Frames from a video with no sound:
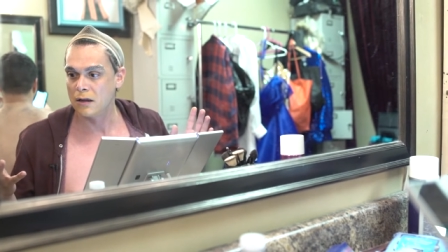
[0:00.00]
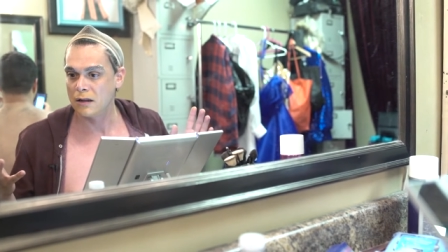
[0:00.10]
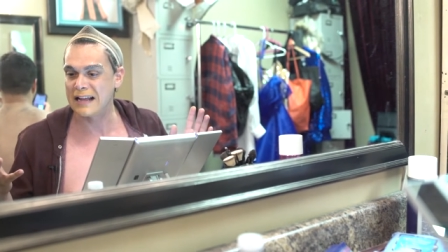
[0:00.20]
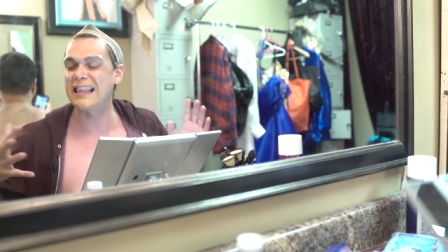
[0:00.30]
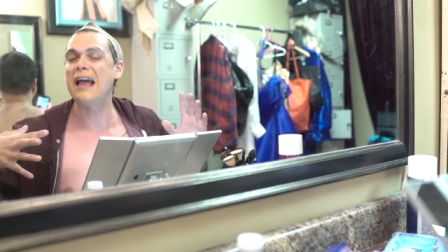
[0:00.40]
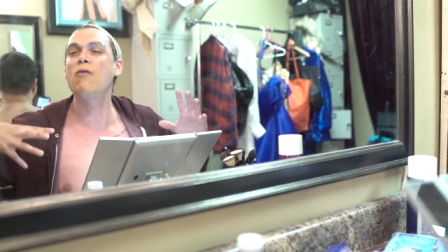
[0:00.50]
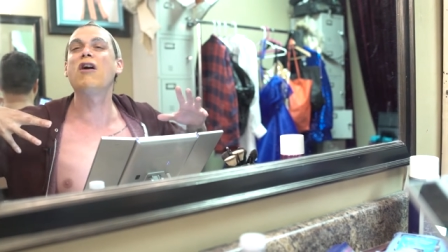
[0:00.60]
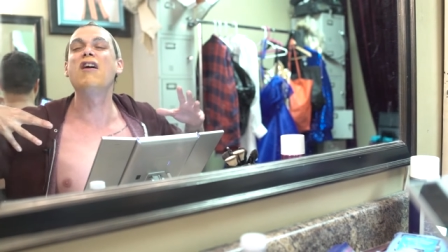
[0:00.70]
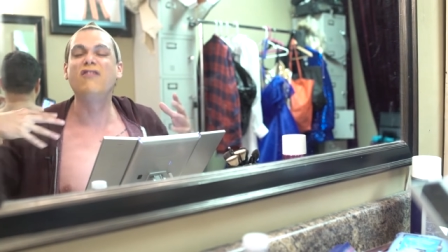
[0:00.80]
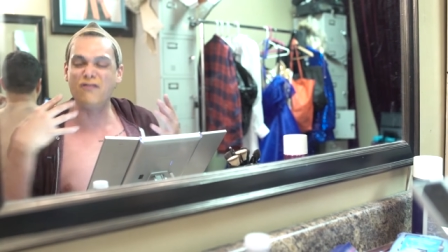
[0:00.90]
like they were
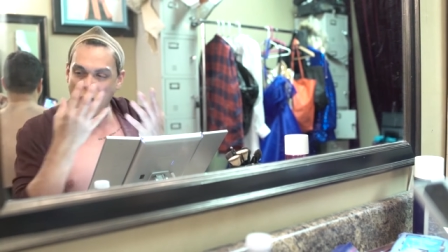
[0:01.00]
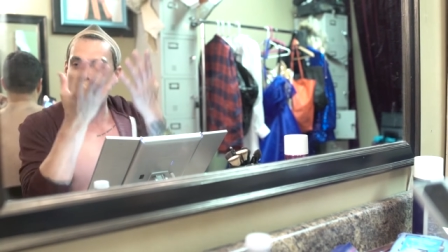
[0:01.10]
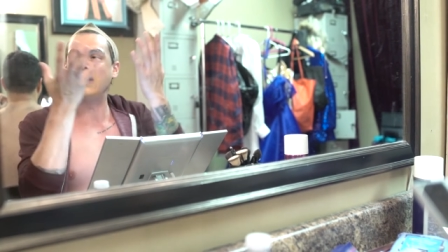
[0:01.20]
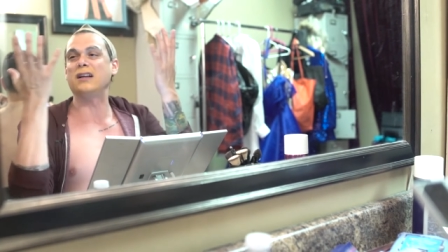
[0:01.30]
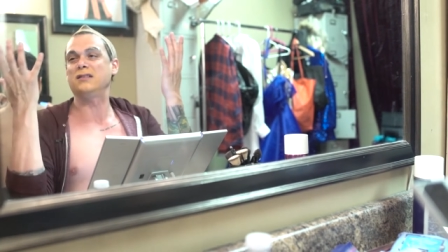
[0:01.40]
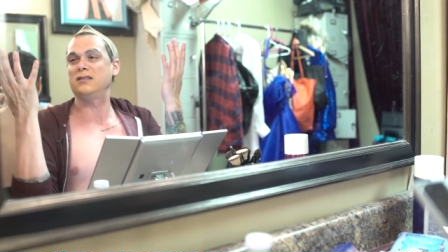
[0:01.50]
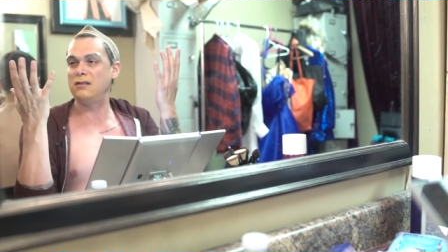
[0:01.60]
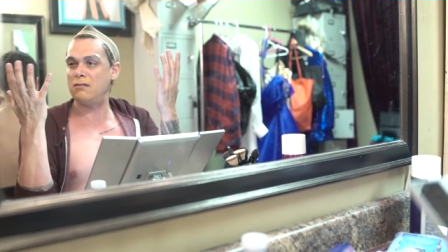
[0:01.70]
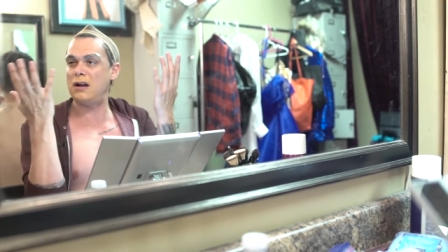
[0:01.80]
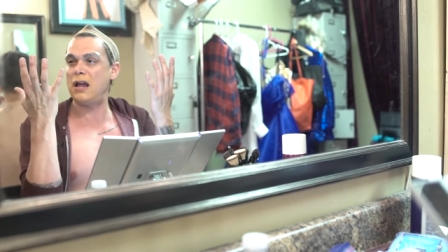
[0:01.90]
a focus. You
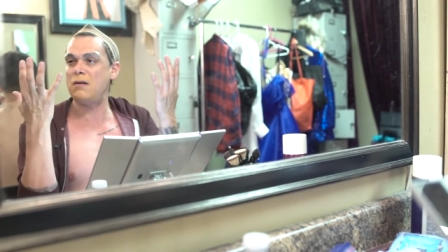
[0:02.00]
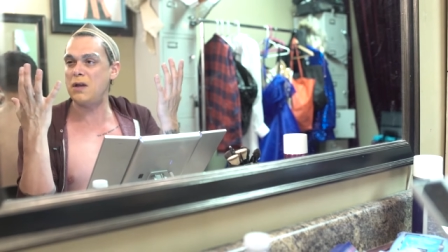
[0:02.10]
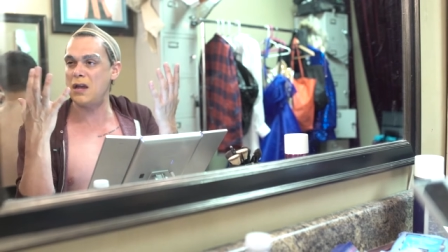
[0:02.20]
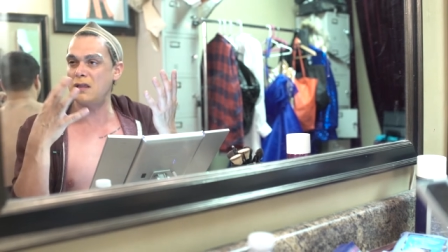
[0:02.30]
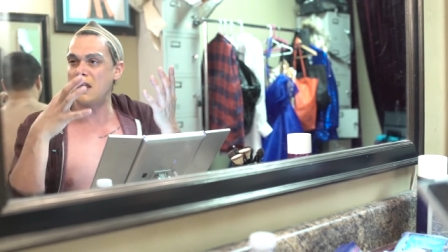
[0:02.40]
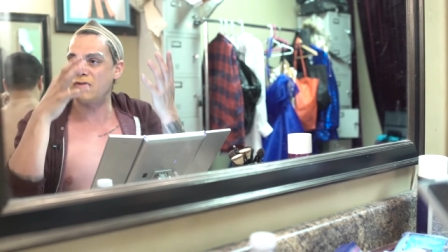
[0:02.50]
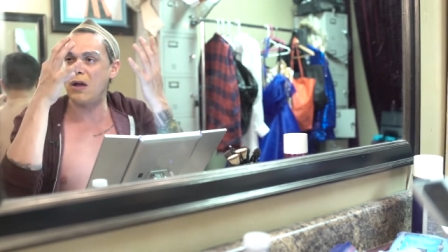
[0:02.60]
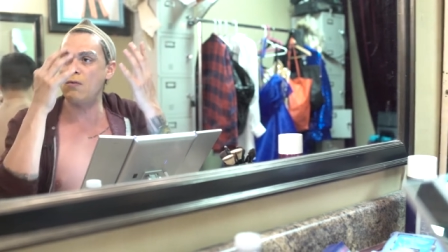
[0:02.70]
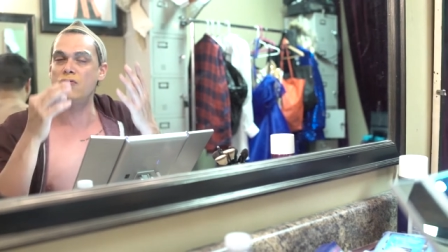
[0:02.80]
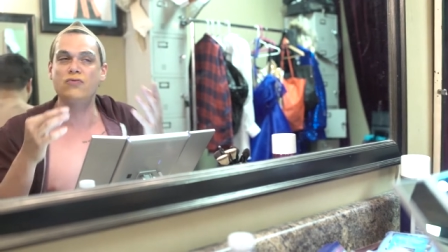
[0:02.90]
know what I mean? Like,
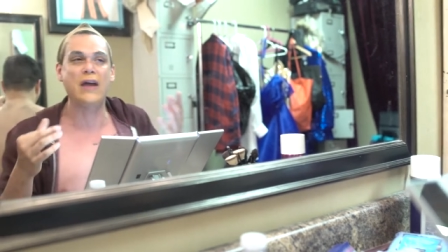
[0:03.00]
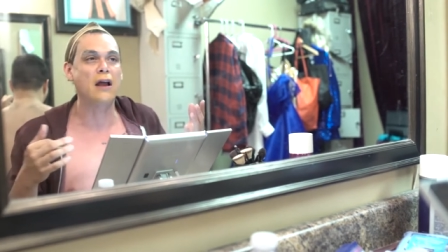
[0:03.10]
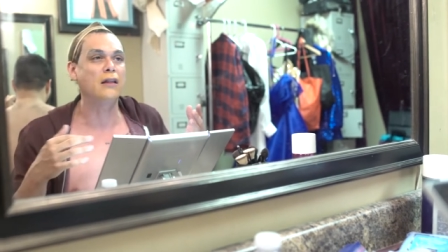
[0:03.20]
they were there.